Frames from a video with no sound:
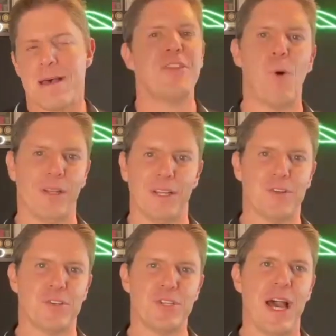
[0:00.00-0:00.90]
I,
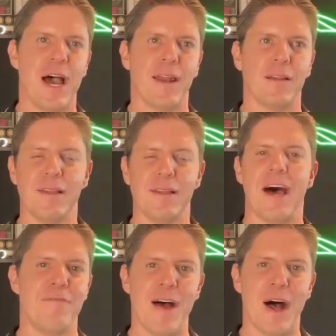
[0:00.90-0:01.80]
at this point,
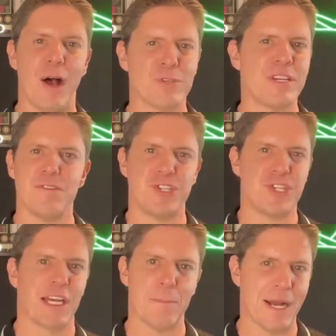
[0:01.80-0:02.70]
like there's not a
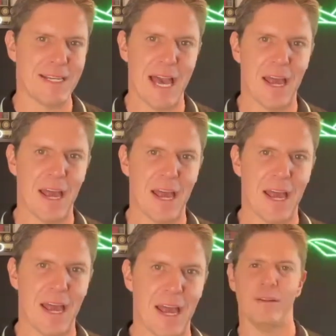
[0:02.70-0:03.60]
lot of value. I wasn't even
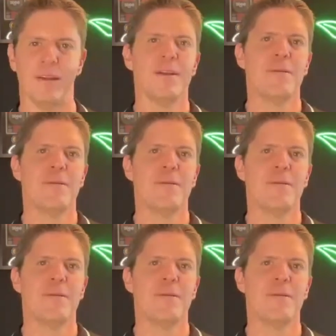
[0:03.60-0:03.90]
checking my data